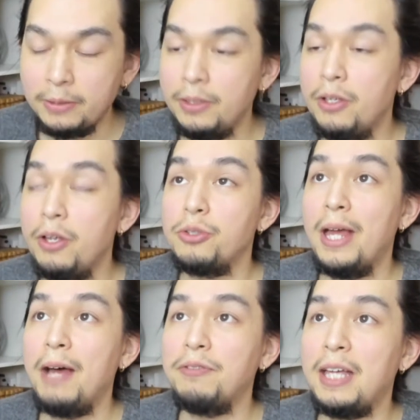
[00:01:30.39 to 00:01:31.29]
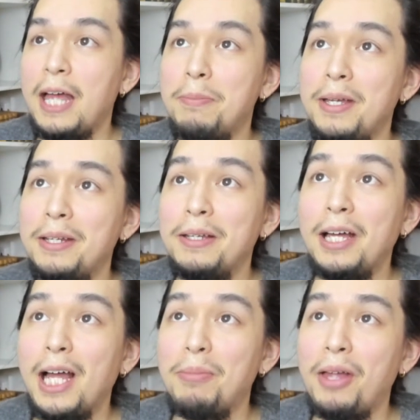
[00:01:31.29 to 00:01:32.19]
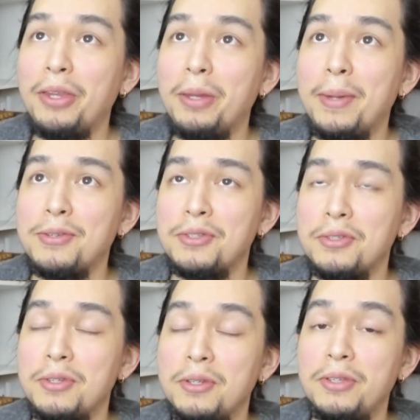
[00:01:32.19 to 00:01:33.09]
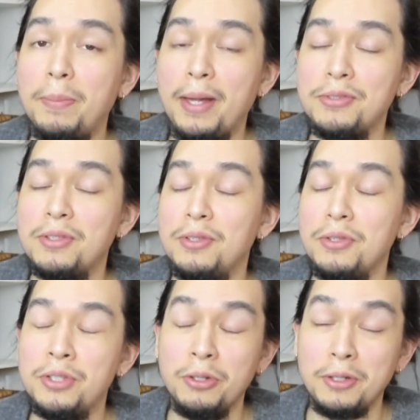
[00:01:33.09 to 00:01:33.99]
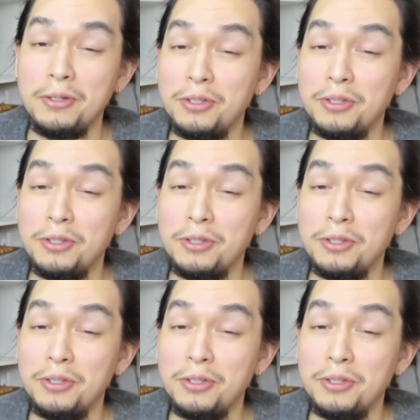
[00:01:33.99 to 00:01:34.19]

So I have to admit, I'm not the best student.